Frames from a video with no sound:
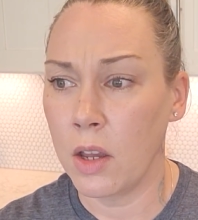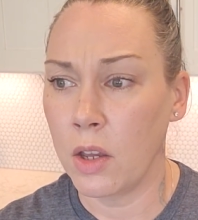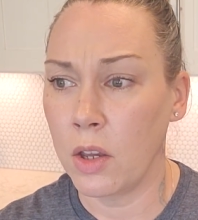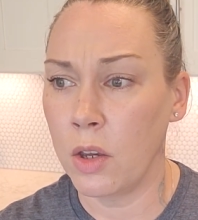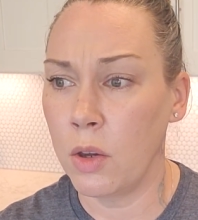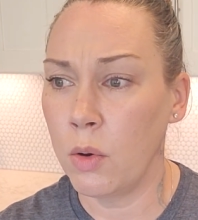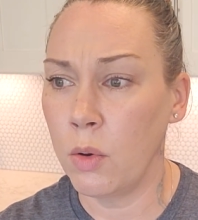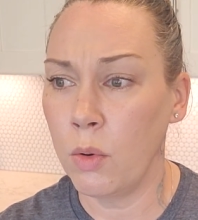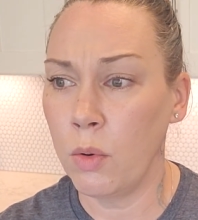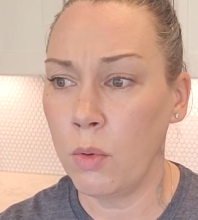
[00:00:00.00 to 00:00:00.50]

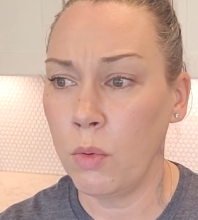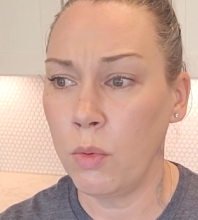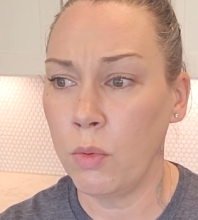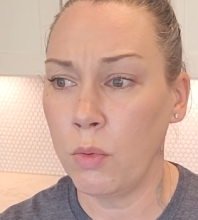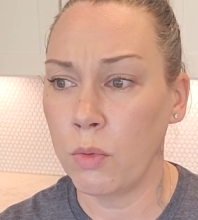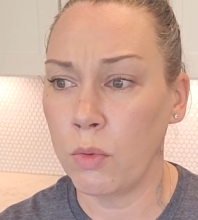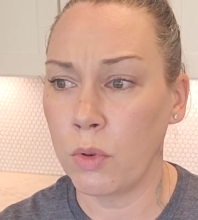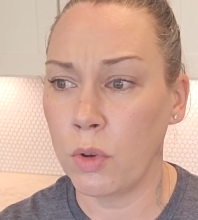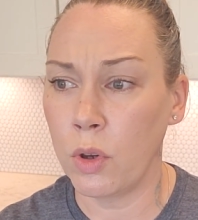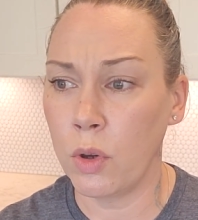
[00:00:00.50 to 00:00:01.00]

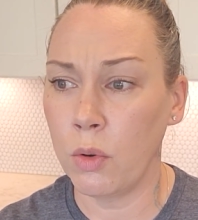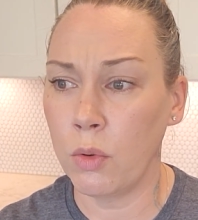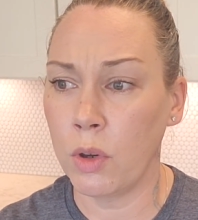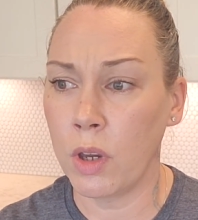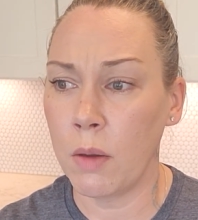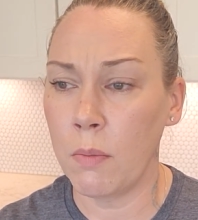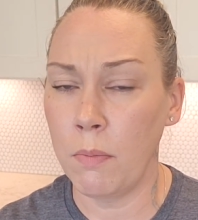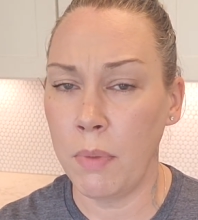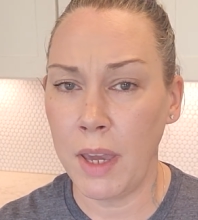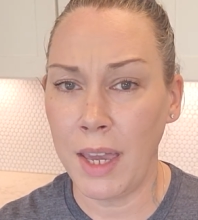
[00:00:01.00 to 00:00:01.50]
you you
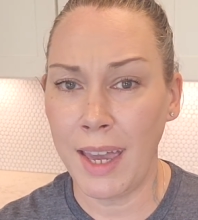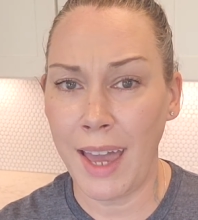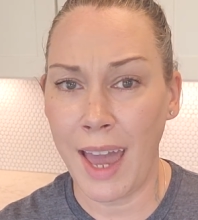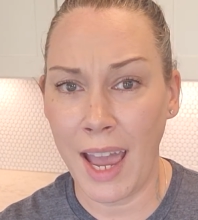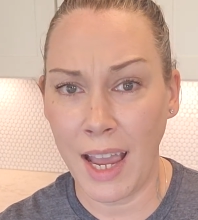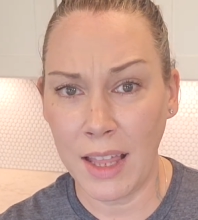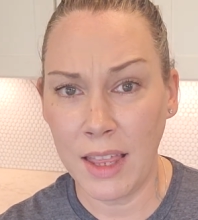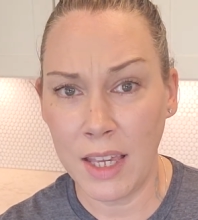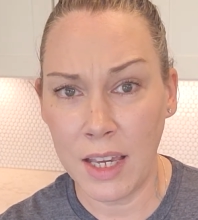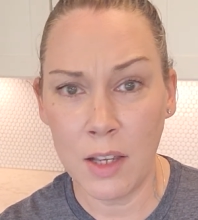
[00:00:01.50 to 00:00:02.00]
can be
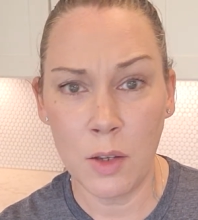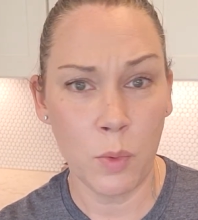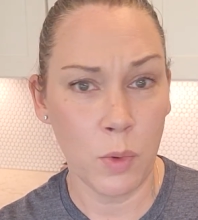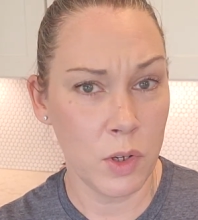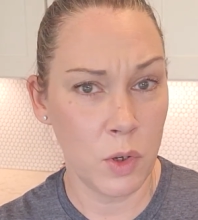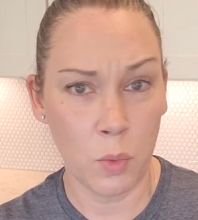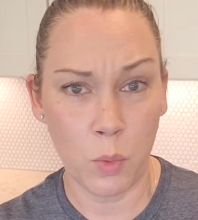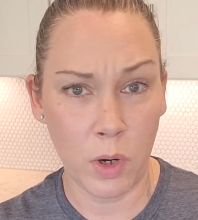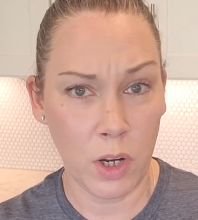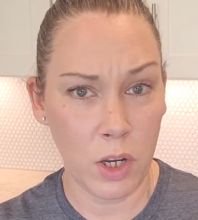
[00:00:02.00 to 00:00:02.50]
atheist,
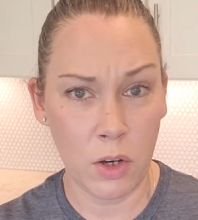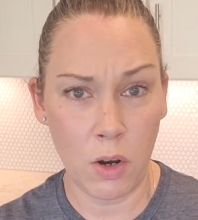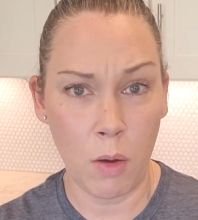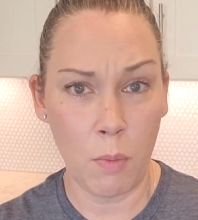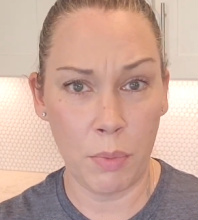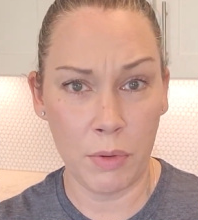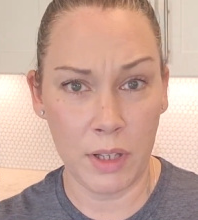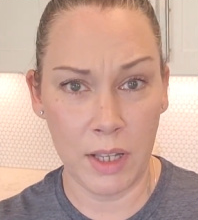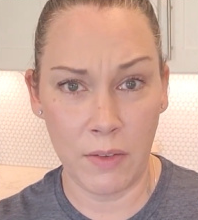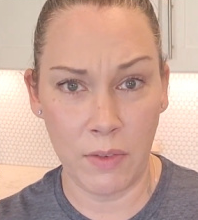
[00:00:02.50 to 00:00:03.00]
which where you
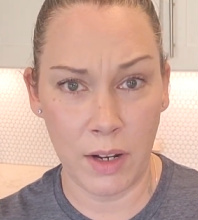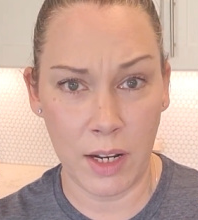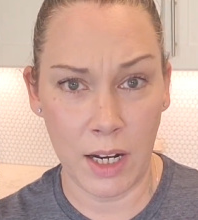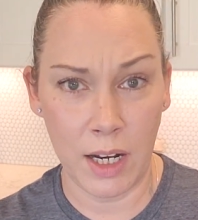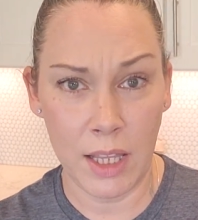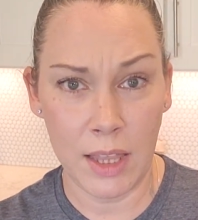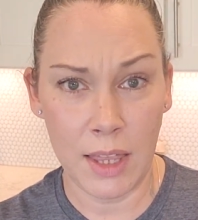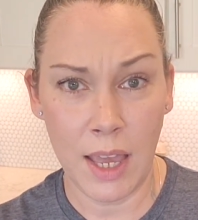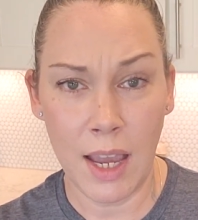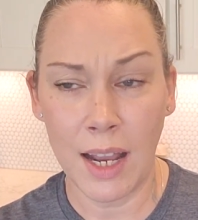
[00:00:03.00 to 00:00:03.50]
don't believe in
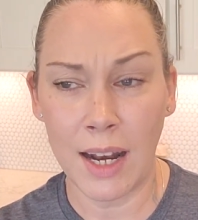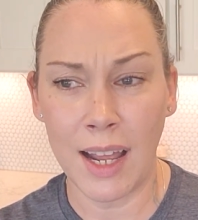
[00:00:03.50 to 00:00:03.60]
anything,